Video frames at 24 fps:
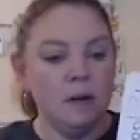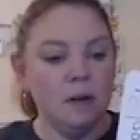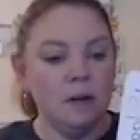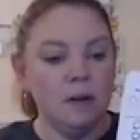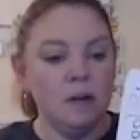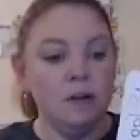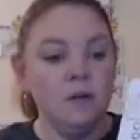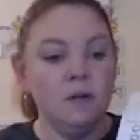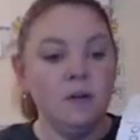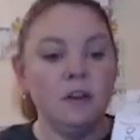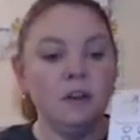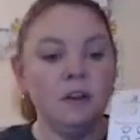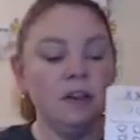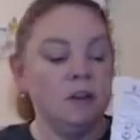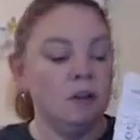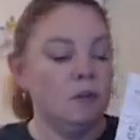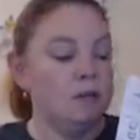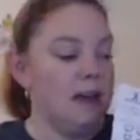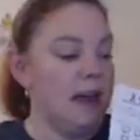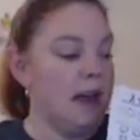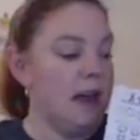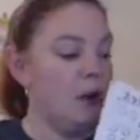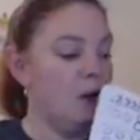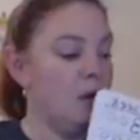you could do
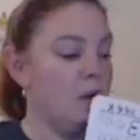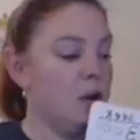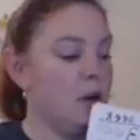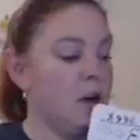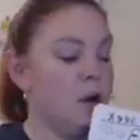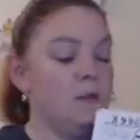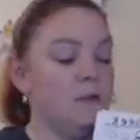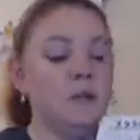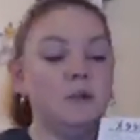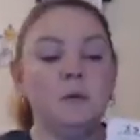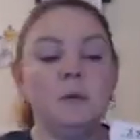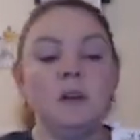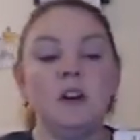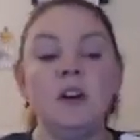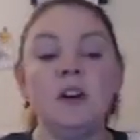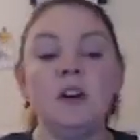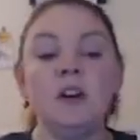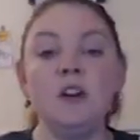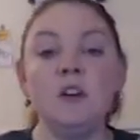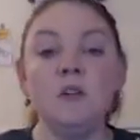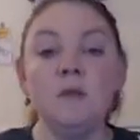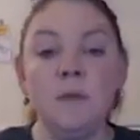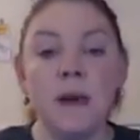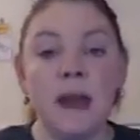that, or go to a
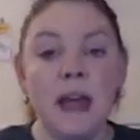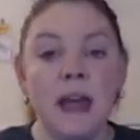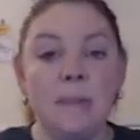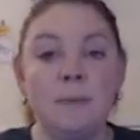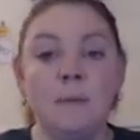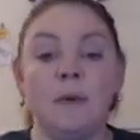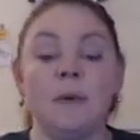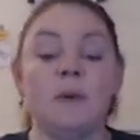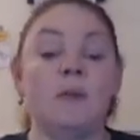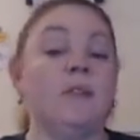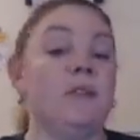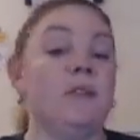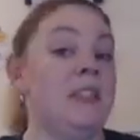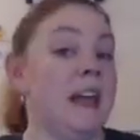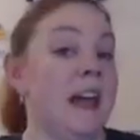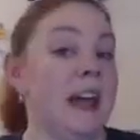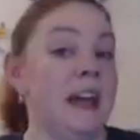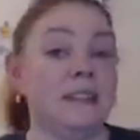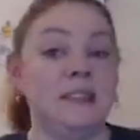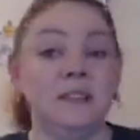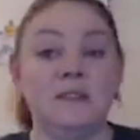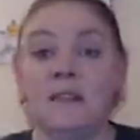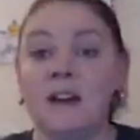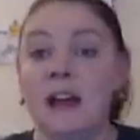new paper.
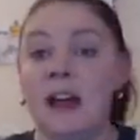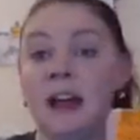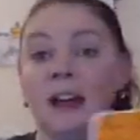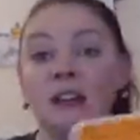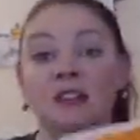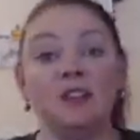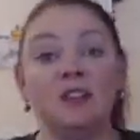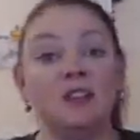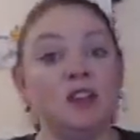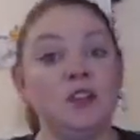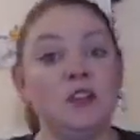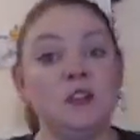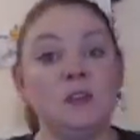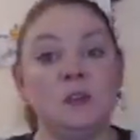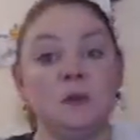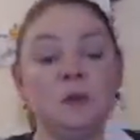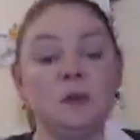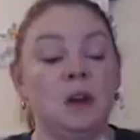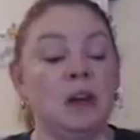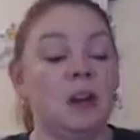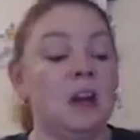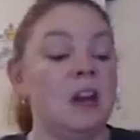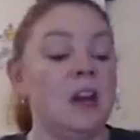That's fine too.